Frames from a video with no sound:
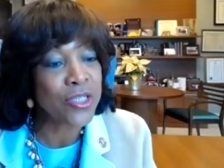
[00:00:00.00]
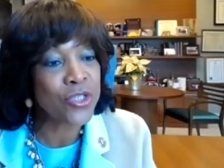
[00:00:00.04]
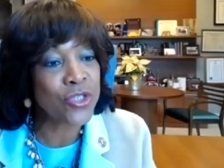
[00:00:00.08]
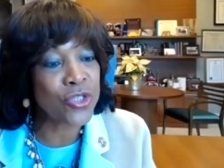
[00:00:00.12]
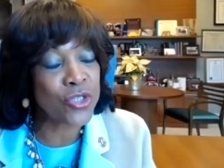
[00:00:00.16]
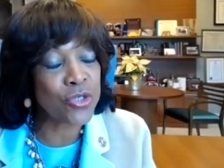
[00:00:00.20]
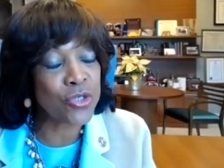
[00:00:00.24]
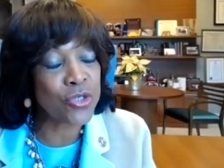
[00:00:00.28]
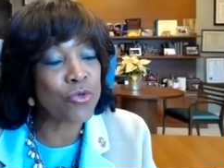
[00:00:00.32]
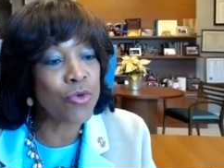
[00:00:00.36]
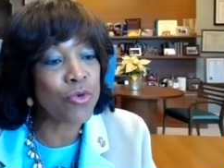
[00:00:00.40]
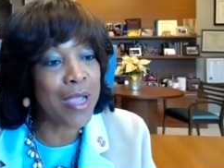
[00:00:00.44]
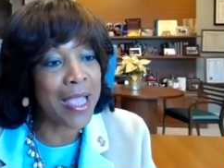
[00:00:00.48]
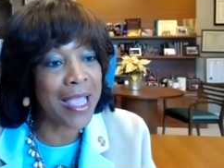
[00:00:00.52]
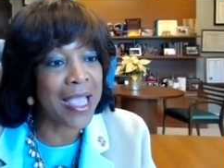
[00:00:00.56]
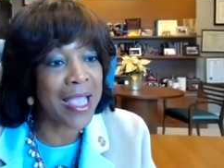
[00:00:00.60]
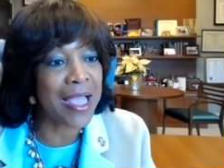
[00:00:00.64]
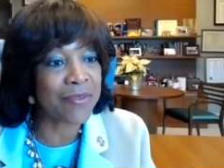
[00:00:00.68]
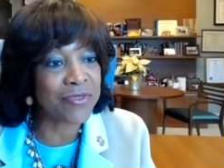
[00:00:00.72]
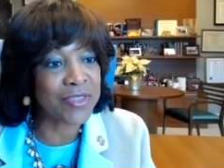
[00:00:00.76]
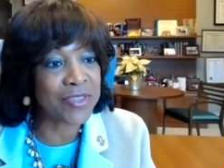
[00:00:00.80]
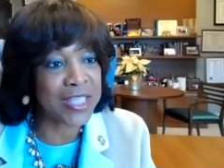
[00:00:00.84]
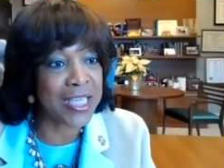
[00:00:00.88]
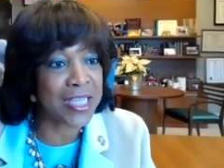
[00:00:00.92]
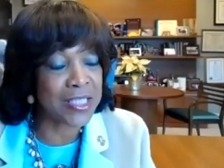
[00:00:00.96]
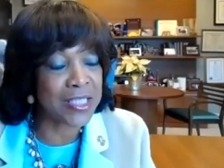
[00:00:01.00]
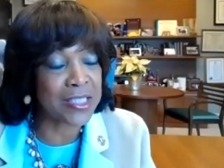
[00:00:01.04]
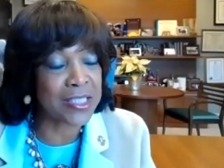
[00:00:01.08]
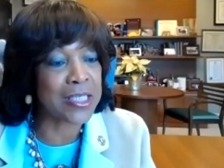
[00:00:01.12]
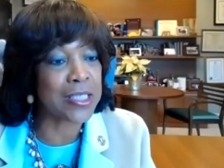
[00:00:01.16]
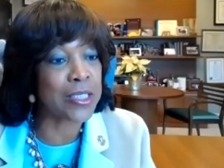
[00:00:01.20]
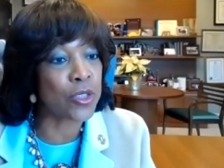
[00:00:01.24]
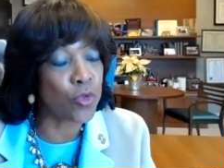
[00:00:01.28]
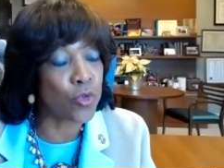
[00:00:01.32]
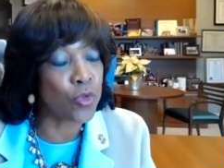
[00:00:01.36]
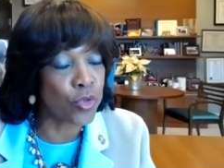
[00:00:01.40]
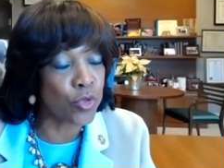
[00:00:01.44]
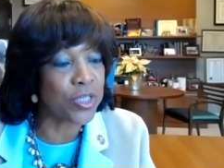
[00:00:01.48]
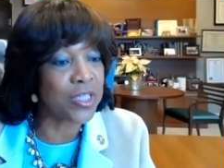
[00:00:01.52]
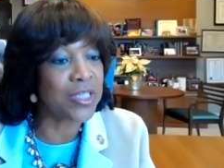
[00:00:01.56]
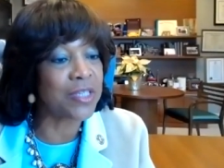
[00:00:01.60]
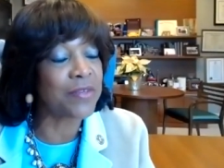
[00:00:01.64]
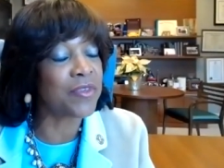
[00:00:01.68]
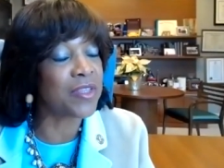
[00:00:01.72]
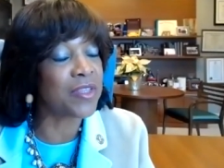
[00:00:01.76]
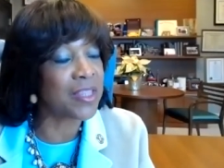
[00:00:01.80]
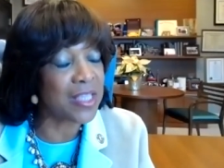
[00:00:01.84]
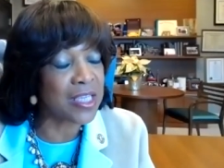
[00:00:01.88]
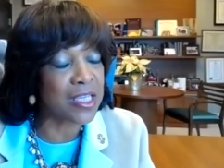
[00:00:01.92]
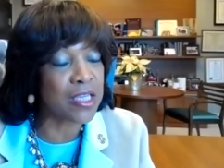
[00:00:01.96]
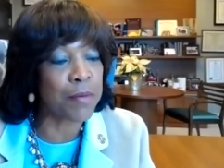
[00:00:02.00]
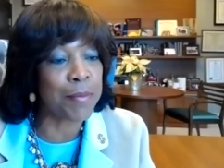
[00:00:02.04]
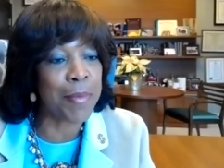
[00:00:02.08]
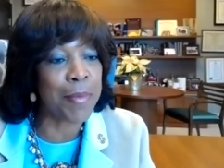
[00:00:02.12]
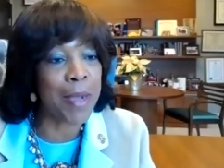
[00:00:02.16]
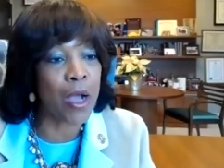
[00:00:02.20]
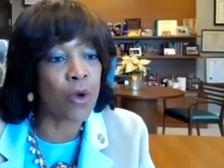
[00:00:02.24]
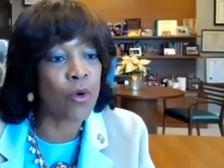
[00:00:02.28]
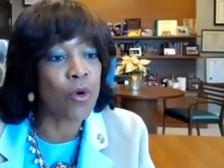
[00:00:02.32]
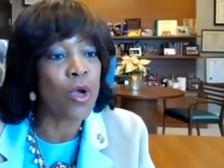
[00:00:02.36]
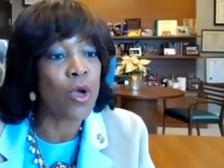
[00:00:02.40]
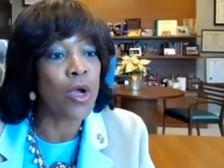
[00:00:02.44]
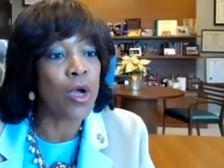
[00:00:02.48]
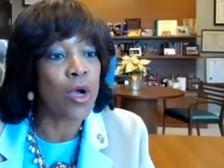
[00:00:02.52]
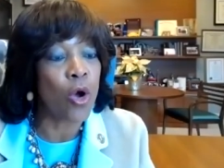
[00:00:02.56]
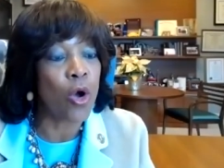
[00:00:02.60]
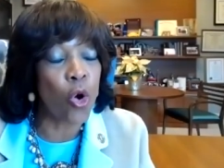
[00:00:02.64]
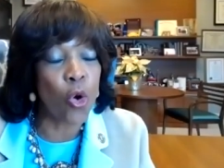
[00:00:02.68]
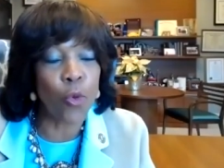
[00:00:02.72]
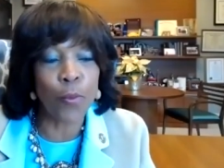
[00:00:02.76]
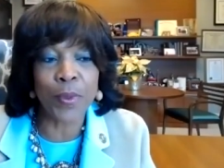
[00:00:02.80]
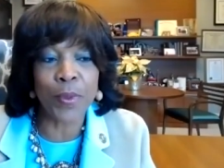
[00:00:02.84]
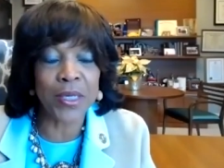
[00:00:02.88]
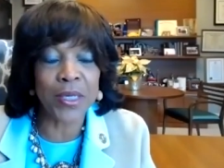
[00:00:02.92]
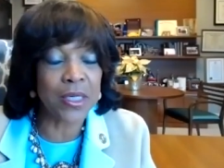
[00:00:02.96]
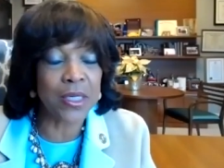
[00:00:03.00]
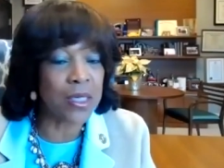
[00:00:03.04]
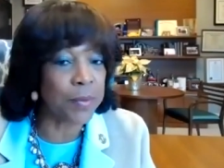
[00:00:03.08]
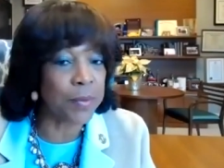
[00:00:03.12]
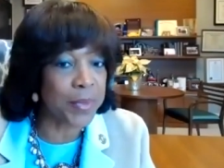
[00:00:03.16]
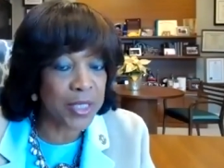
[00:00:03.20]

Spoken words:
to have testing in order to even think about opening up,